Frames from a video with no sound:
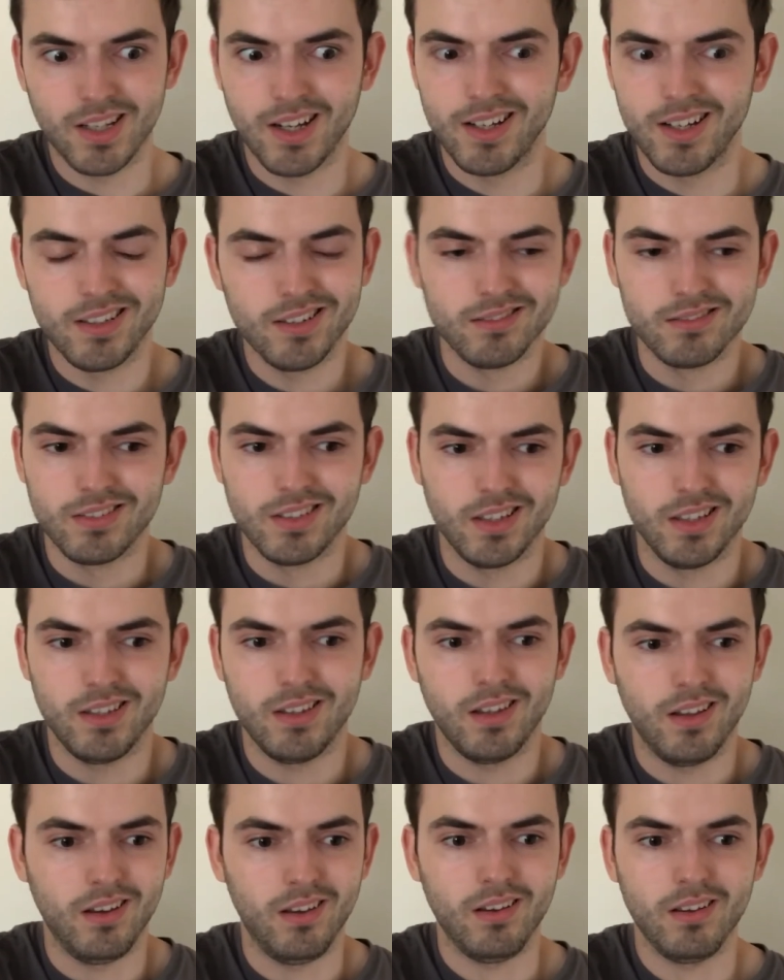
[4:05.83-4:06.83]
I don't really
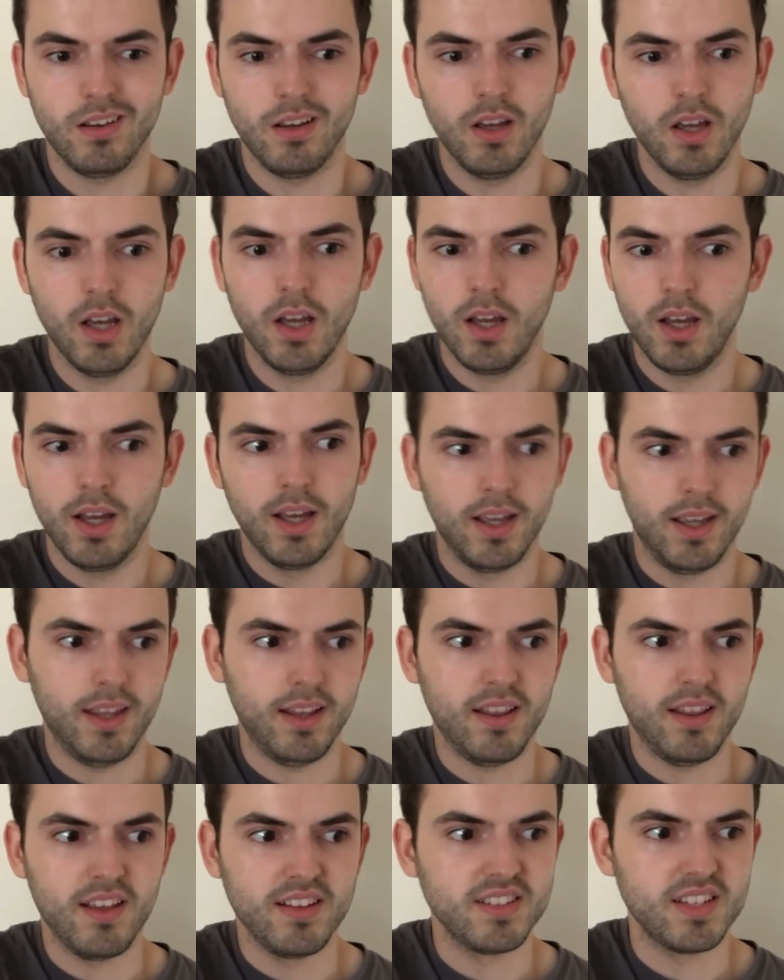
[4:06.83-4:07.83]
think
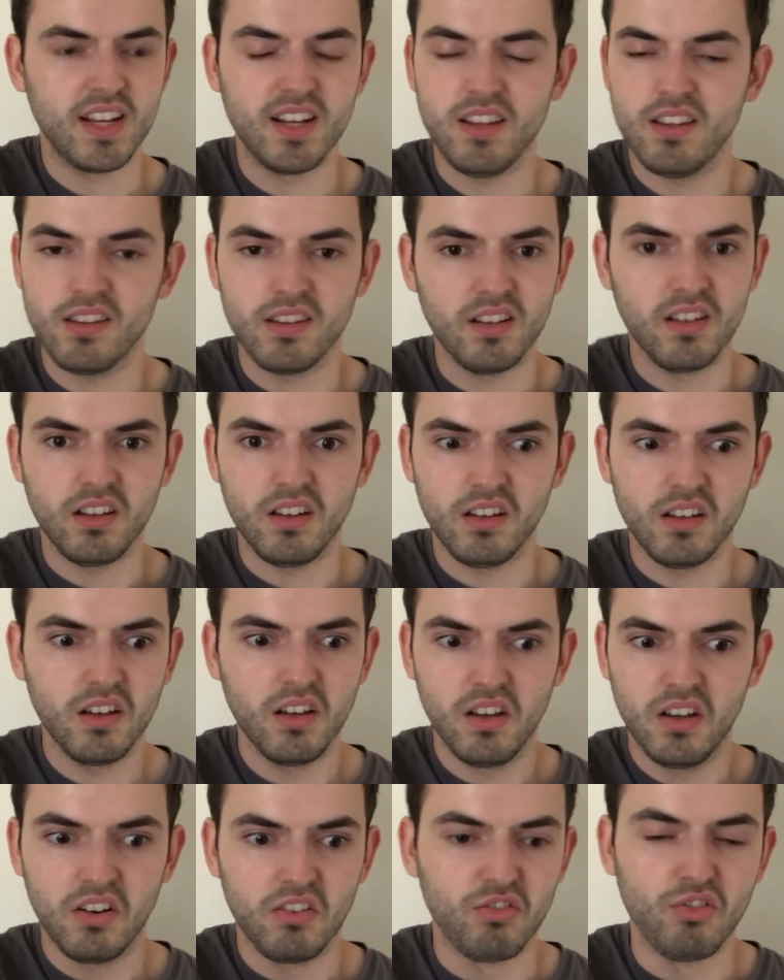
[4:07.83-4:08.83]
there's anything
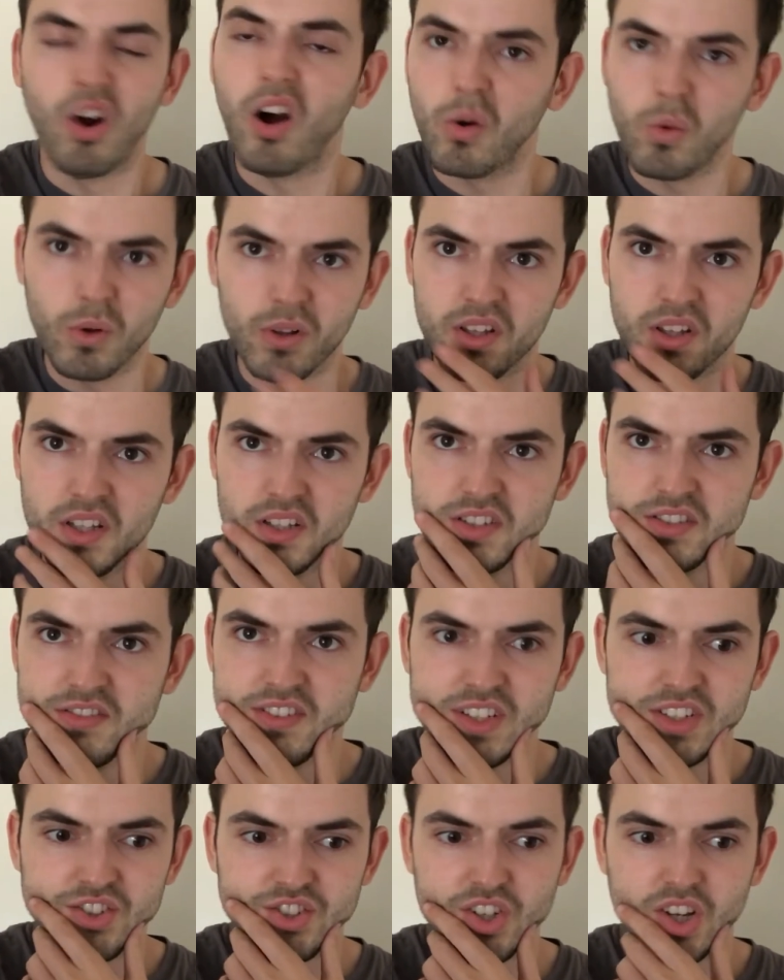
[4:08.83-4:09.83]
wrong with his
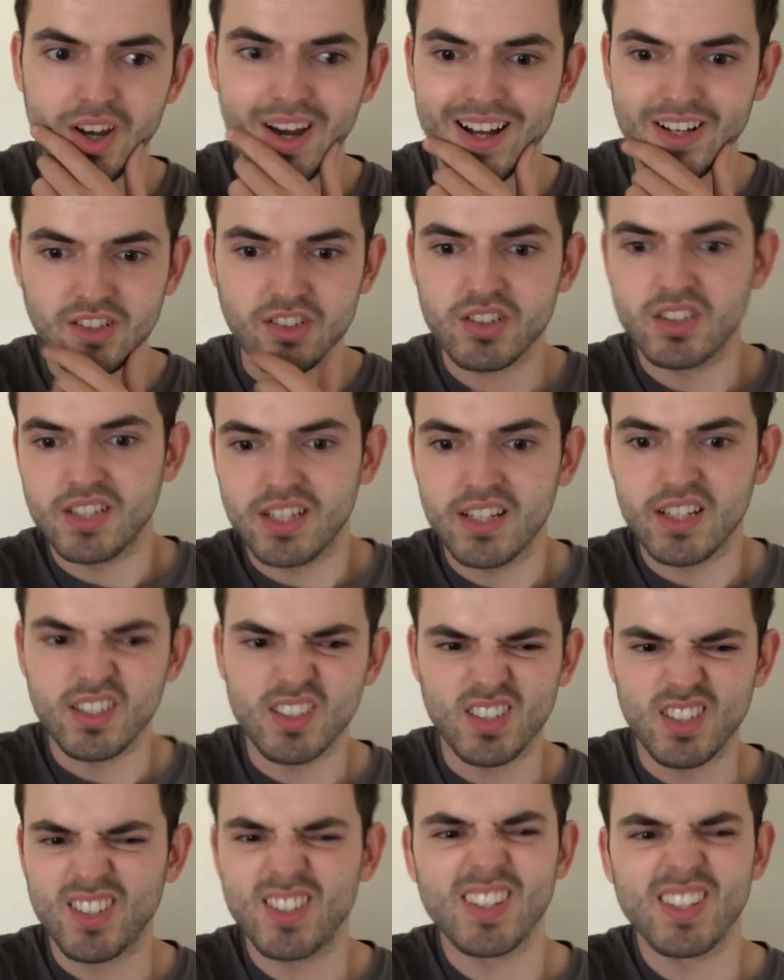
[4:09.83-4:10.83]
feature. I just think
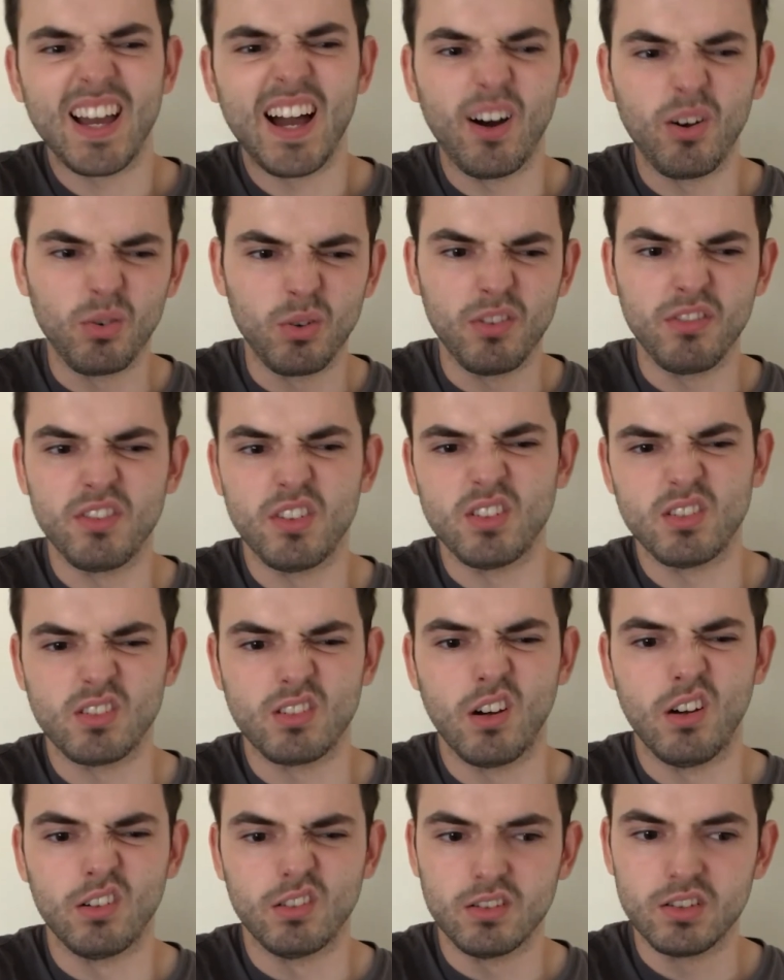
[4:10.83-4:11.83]
it's the sound of the
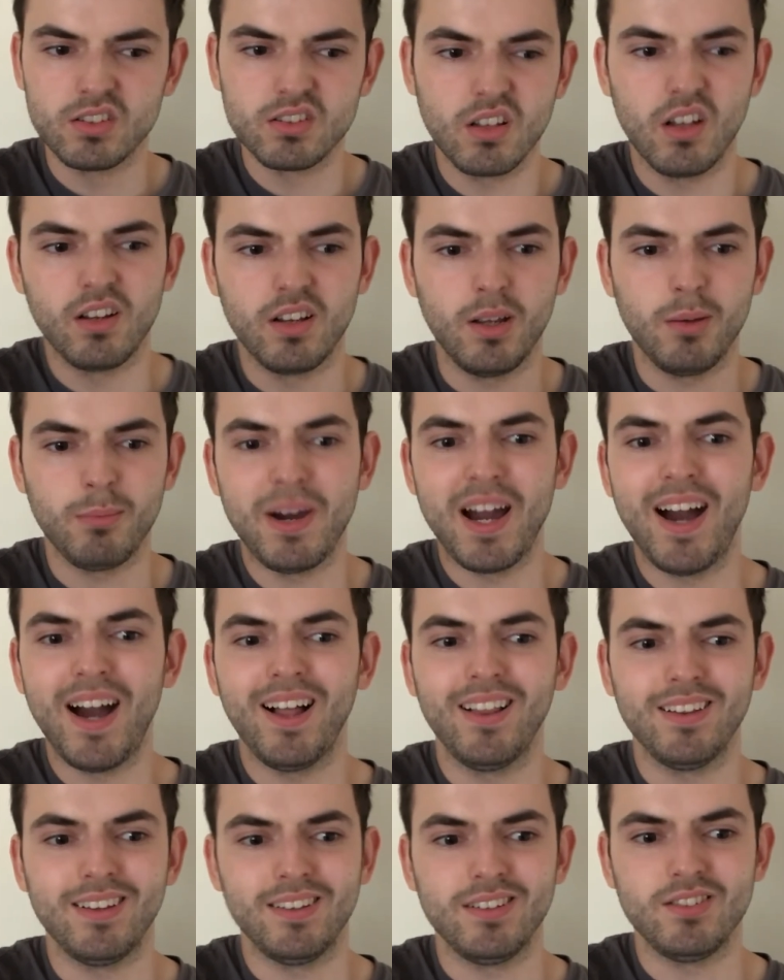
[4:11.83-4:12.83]
song. The sonic
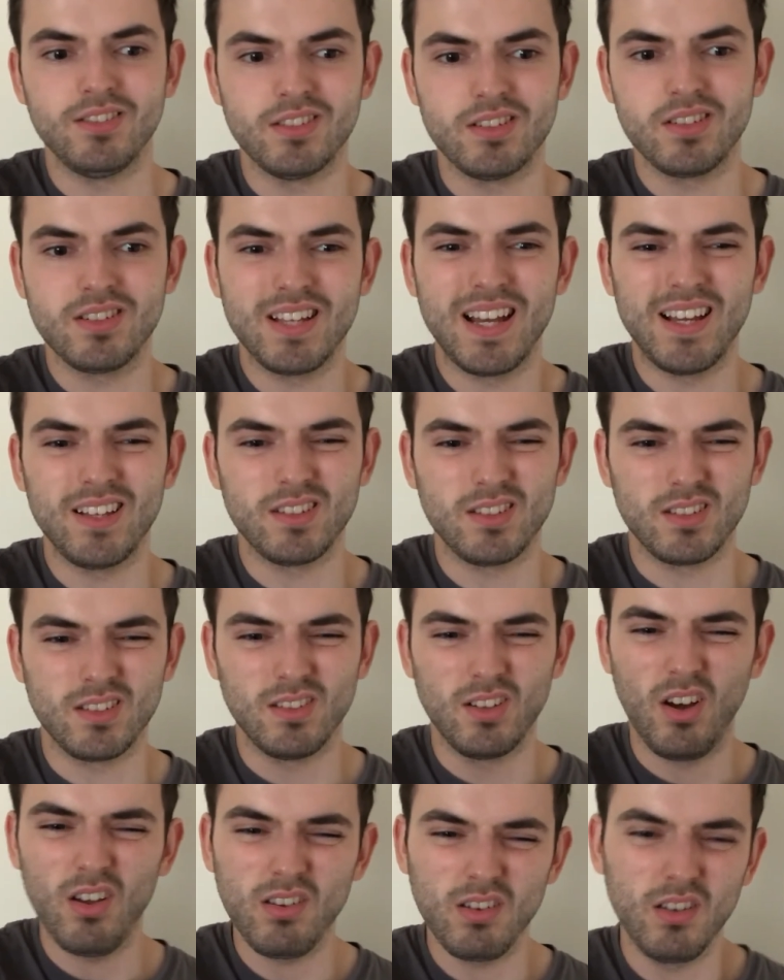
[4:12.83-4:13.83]
palette just has
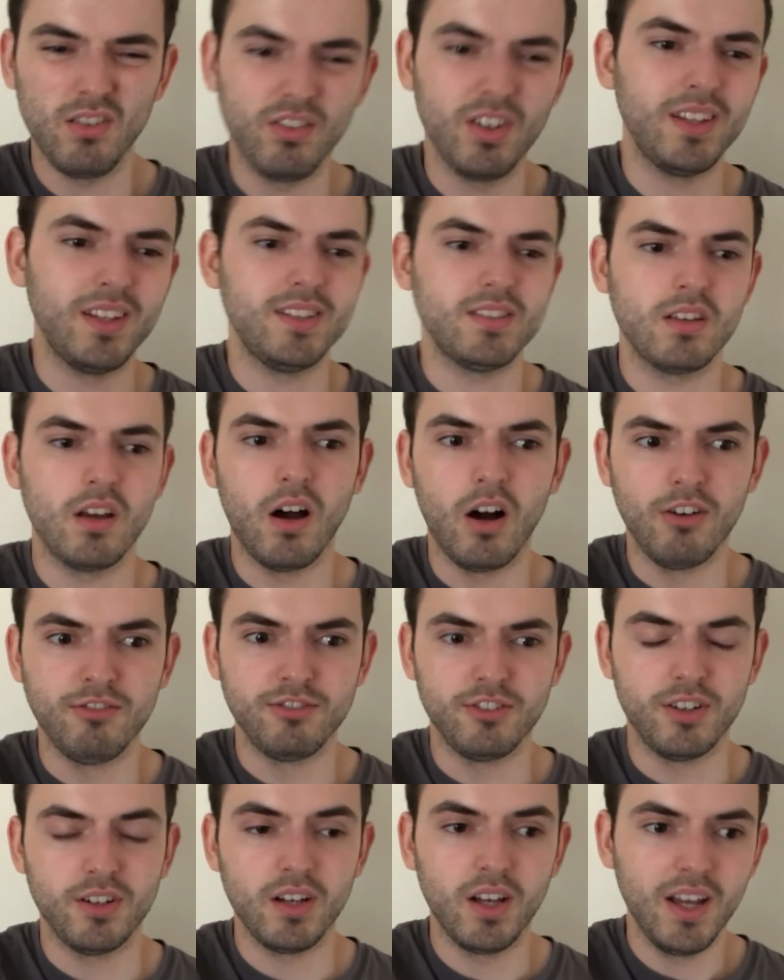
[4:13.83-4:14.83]
nothing really to
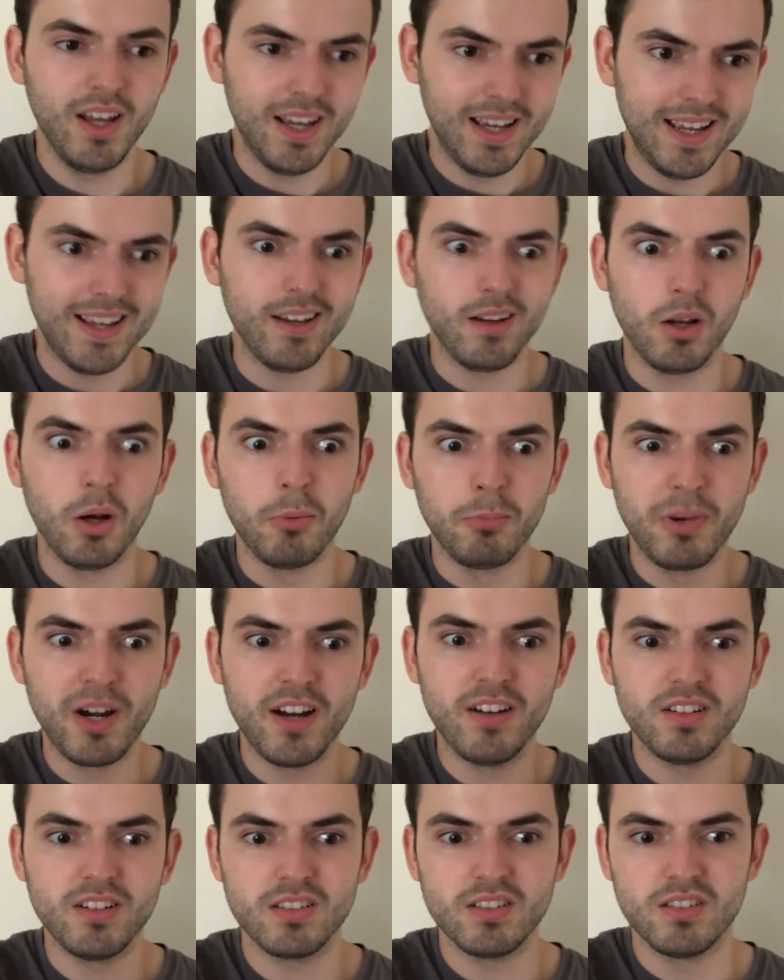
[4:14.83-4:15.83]
offer in
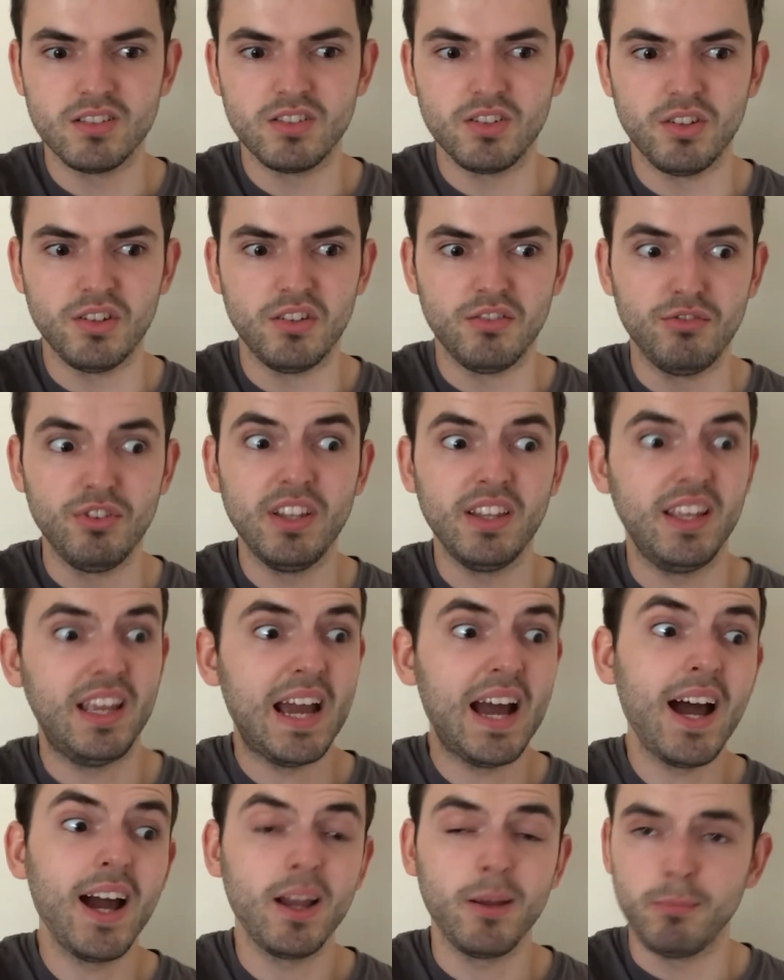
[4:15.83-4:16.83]
comparison to the really
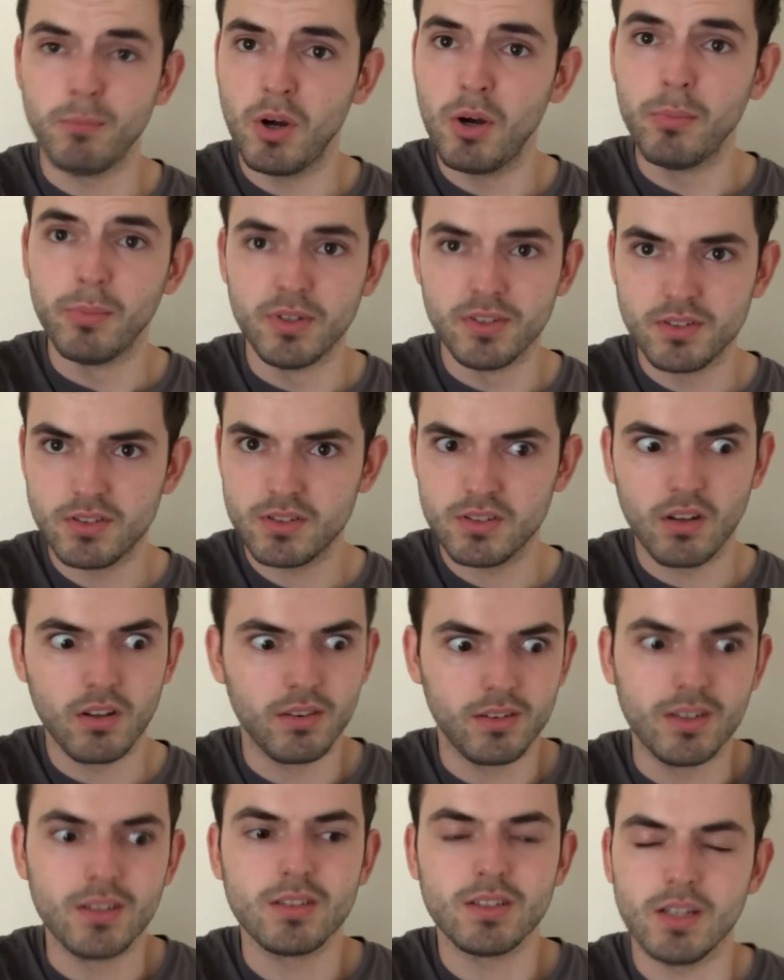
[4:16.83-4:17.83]
high moments
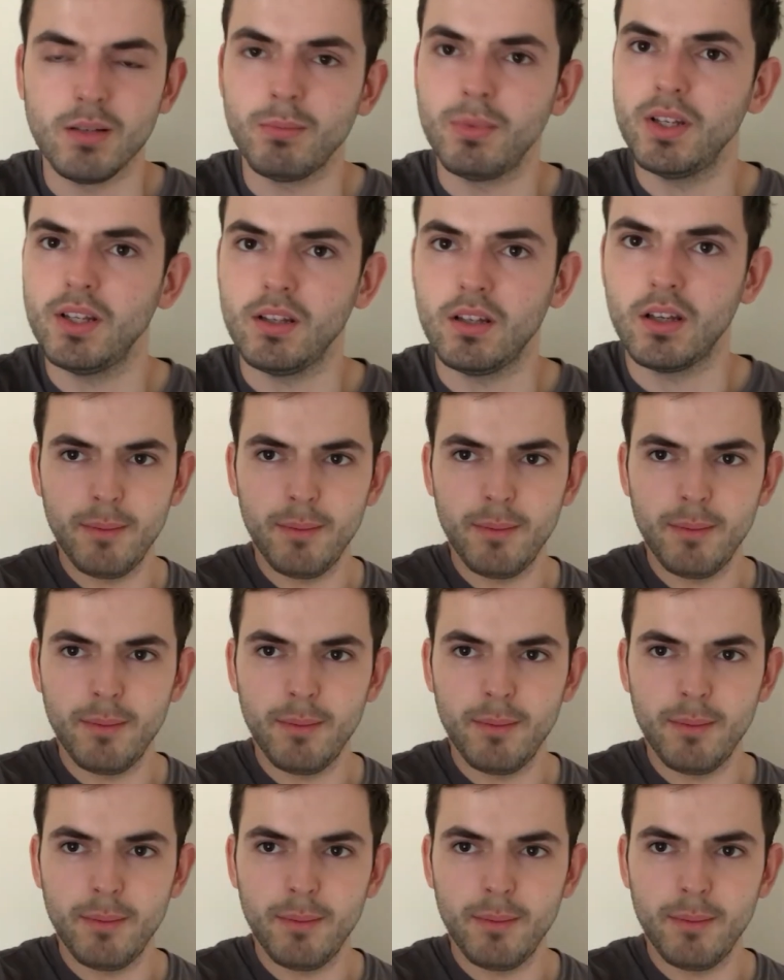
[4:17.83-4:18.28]
on this EP.